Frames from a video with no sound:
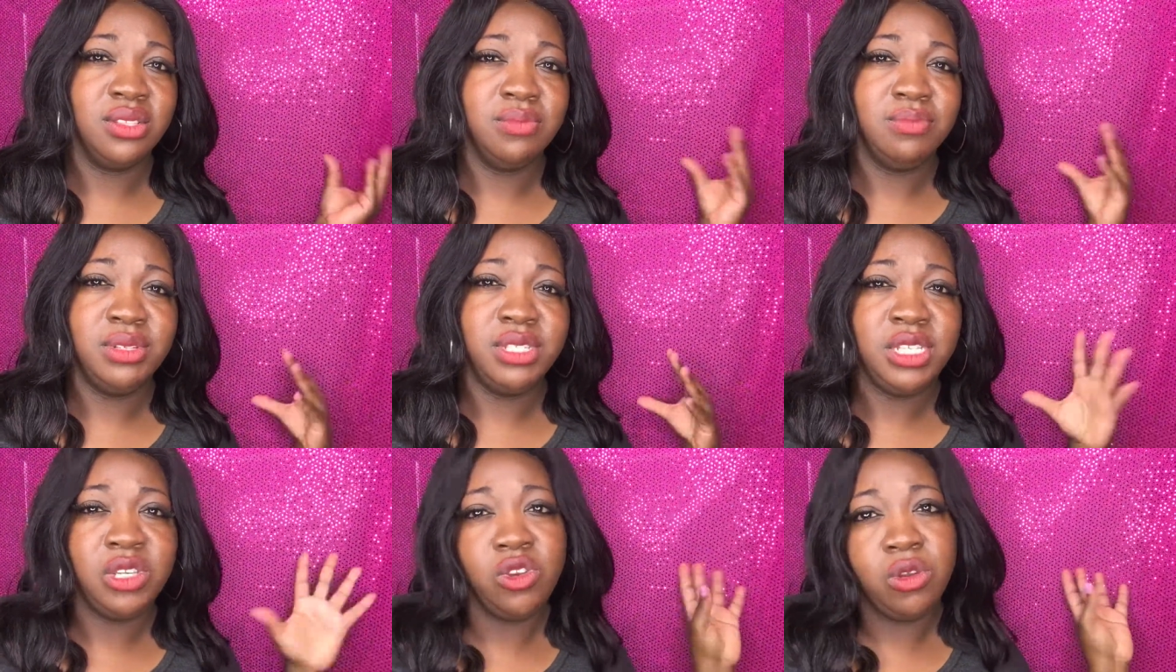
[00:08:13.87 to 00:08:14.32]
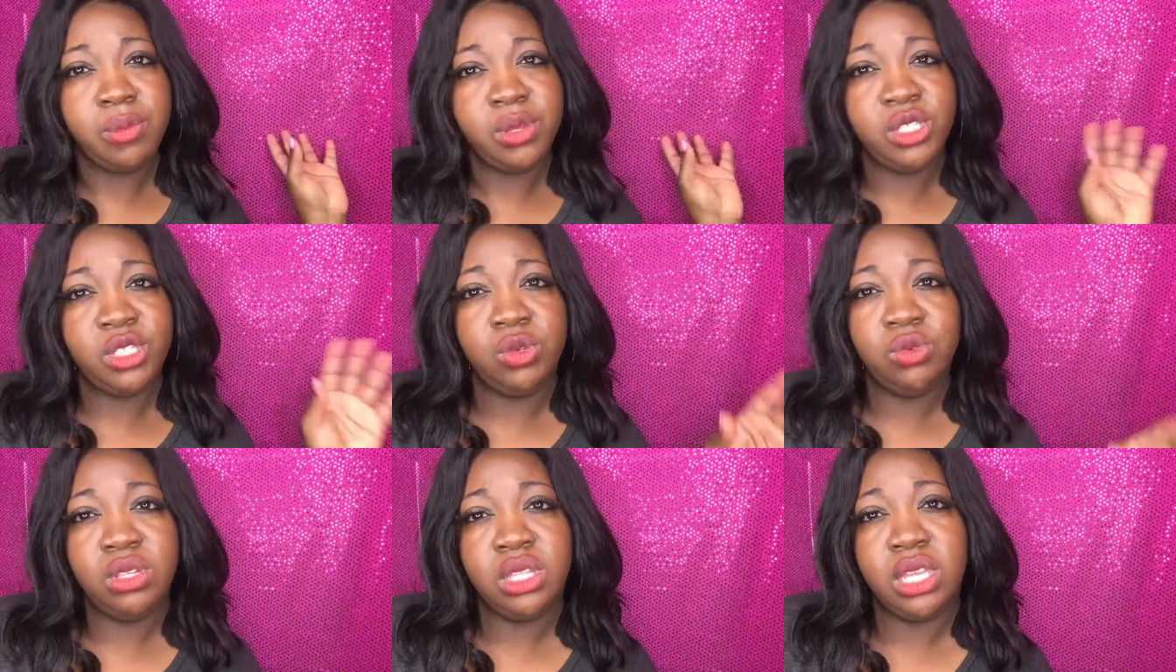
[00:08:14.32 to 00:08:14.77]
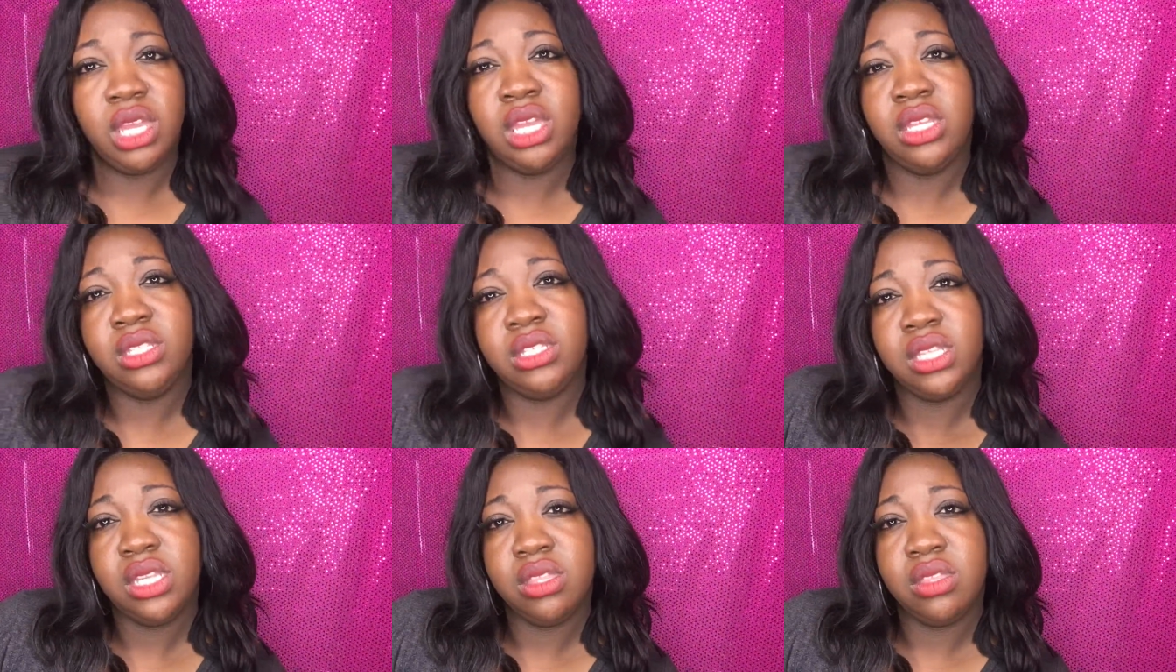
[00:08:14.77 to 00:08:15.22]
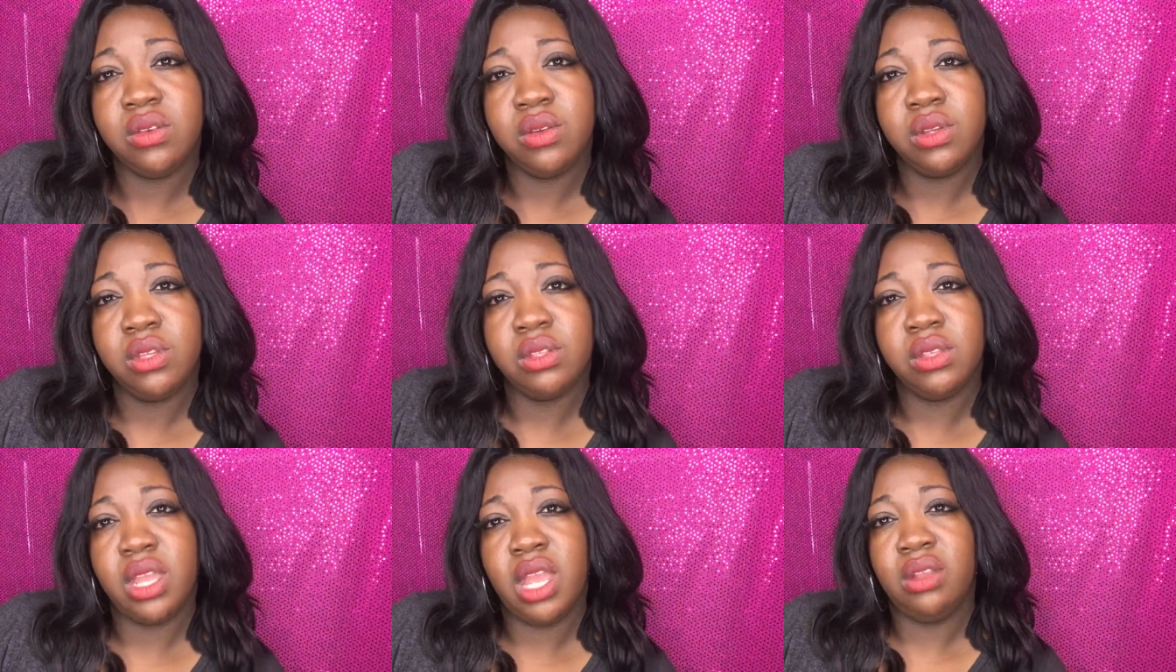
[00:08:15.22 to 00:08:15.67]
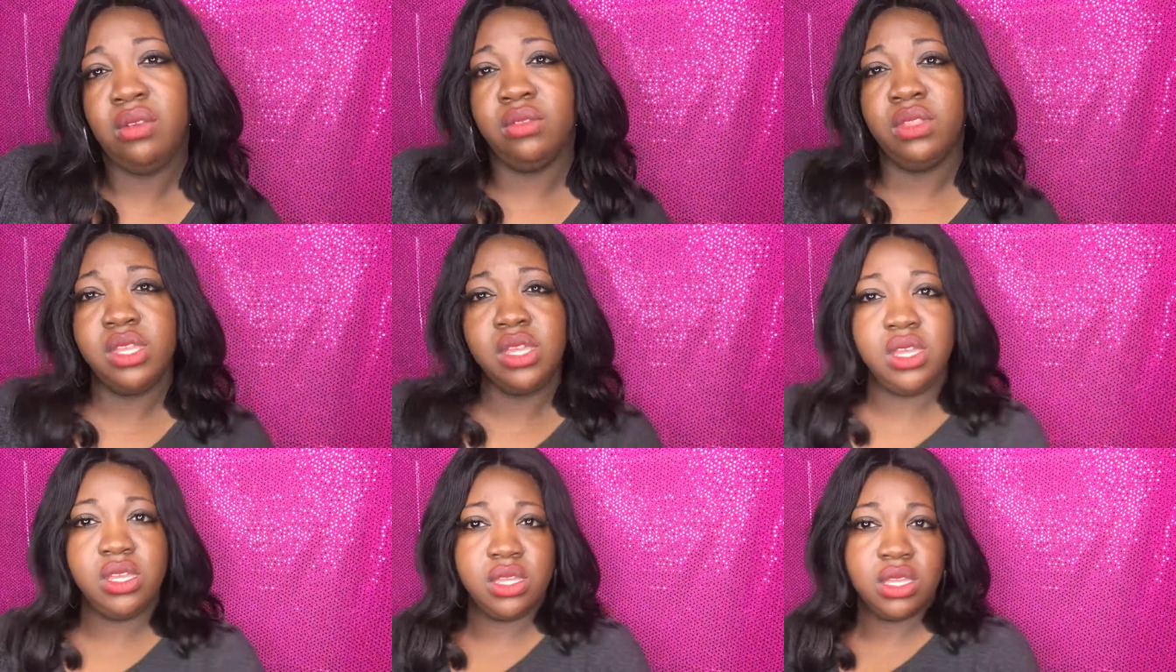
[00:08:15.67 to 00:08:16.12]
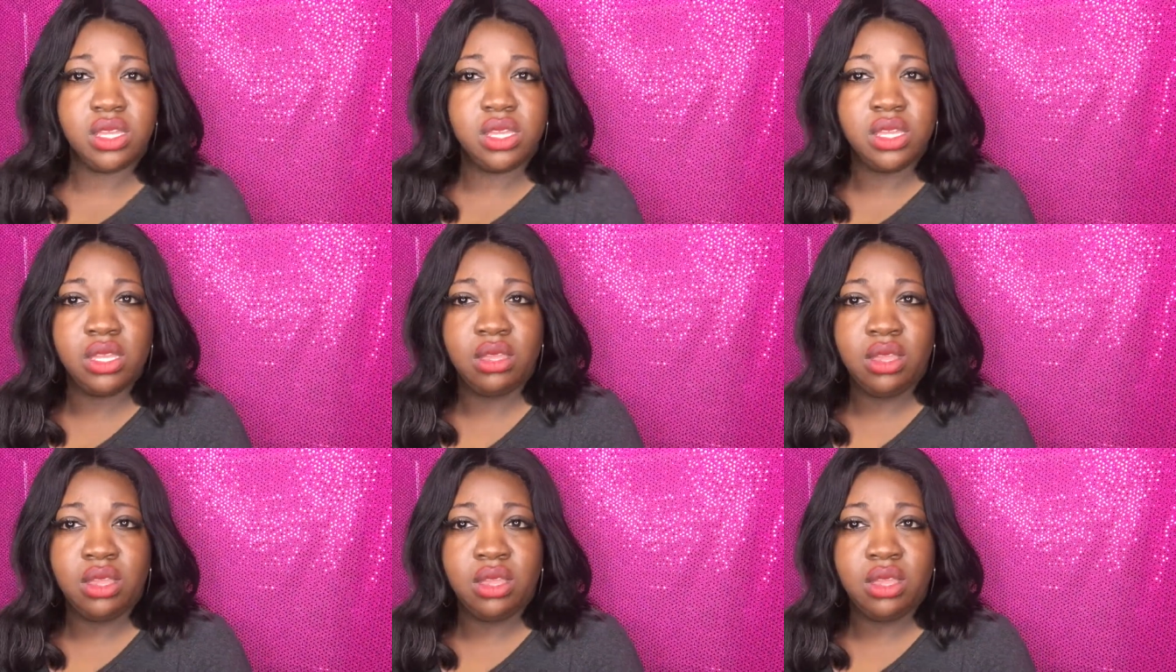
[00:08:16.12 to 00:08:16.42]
material, but you really can't see through it, I don't think.